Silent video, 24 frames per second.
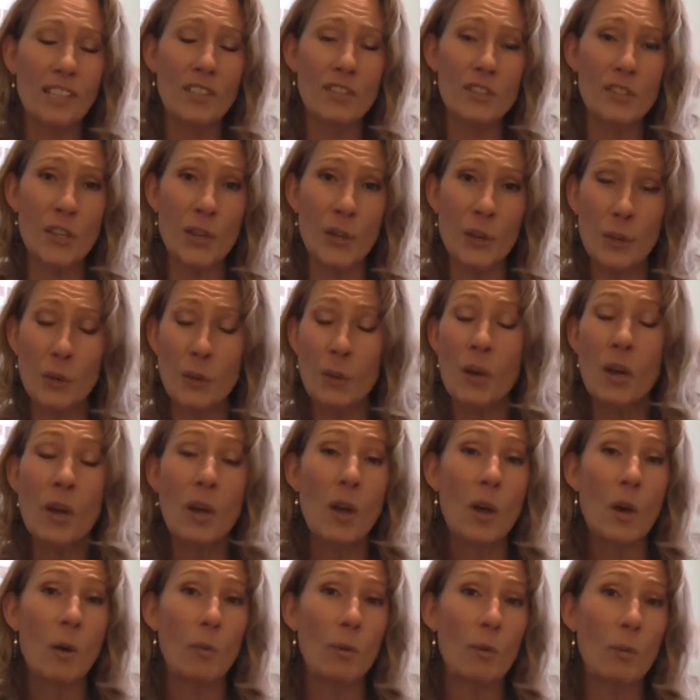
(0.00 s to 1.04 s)
So
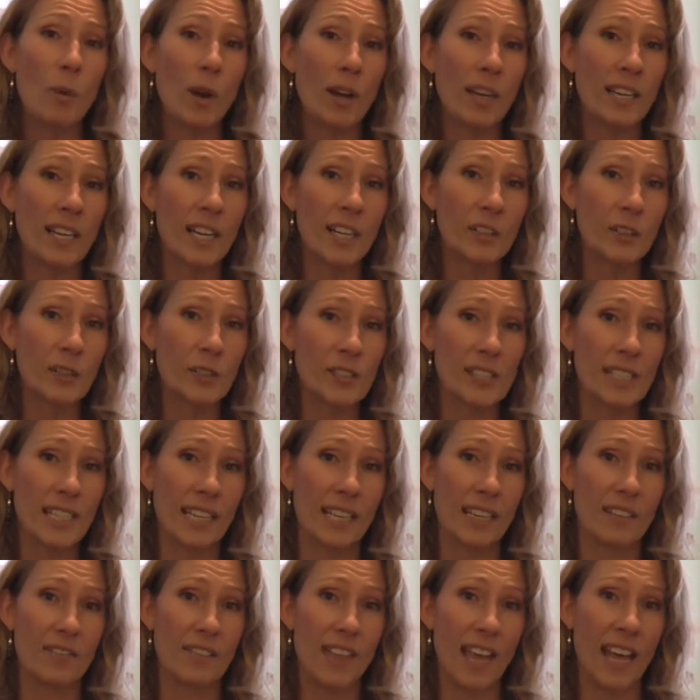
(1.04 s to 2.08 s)
we want to
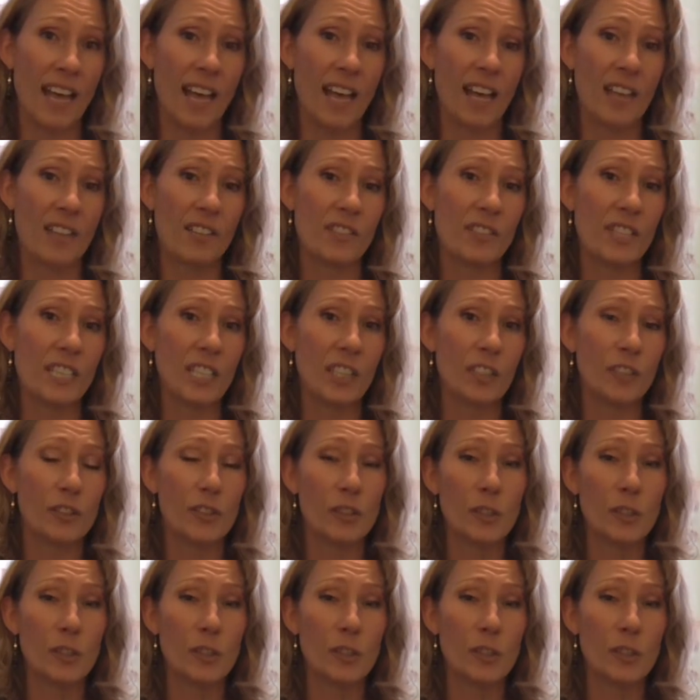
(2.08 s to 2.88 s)
understand that the